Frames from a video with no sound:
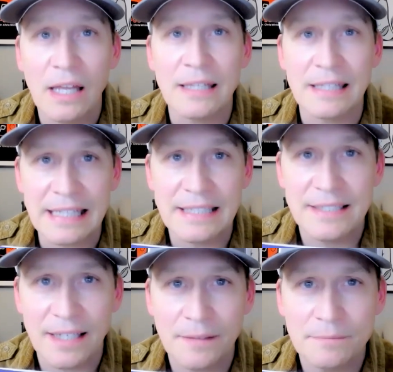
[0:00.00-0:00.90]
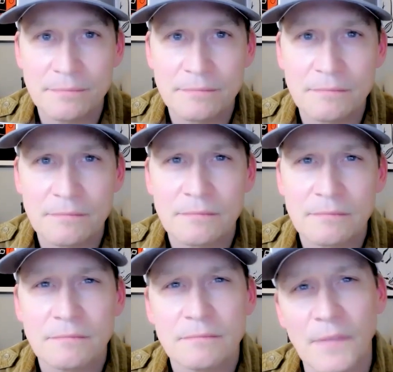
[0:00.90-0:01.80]
Lisa.
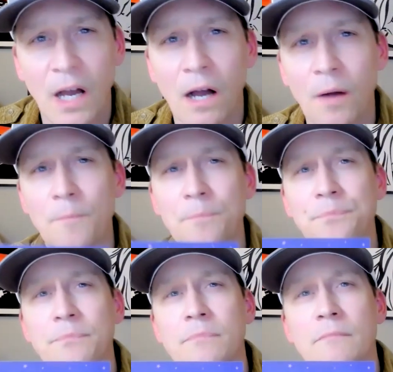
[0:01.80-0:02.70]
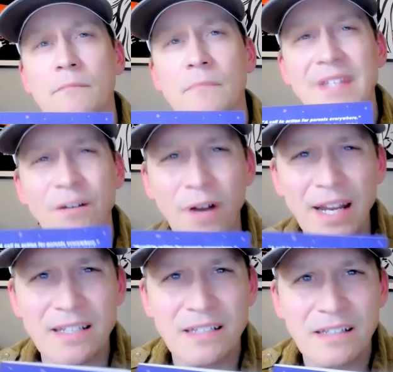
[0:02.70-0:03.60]
Is that
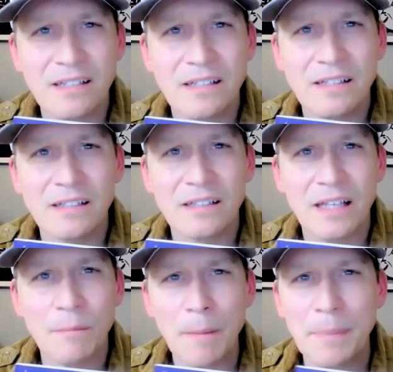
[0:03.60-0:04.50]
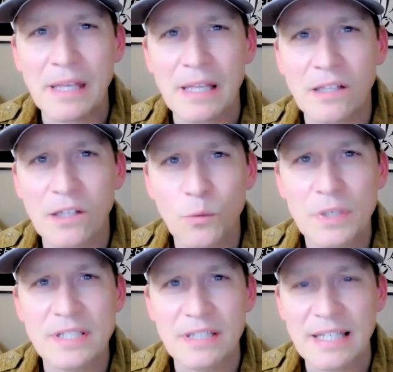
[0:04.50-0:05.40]
right? Might be
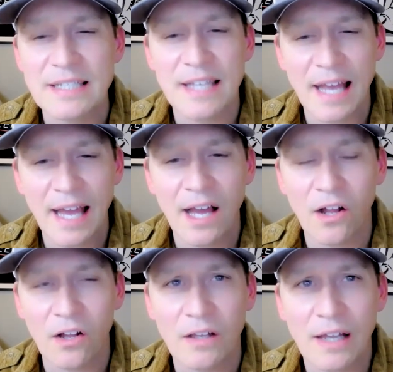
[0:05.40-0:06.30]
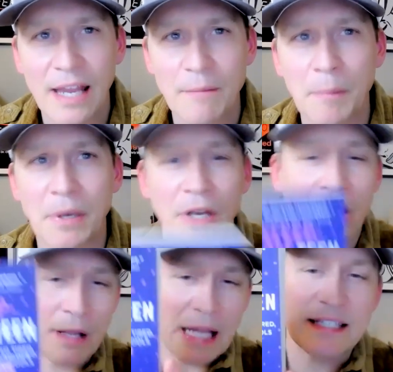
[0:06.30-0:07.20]
Lewis Lisa L. I can't remember, but
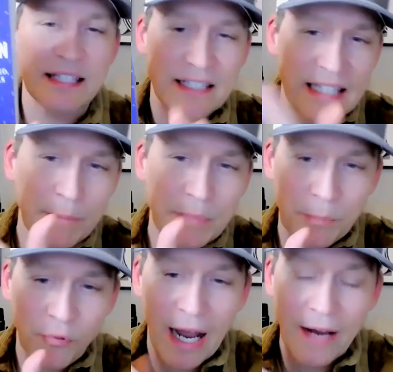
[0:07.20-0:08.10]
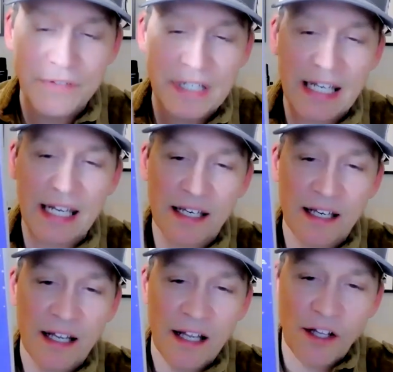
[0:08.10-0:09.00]
it's The Sleep Deprived
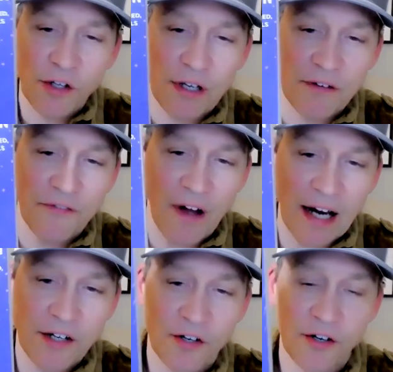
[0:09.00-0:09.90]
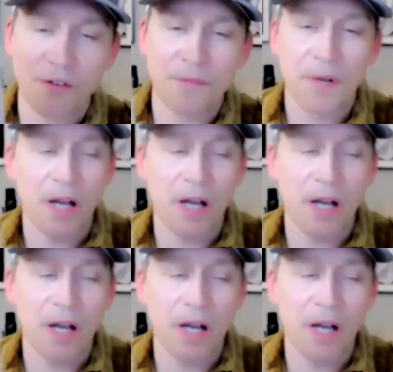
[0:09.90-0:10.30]
Teen. You can find her.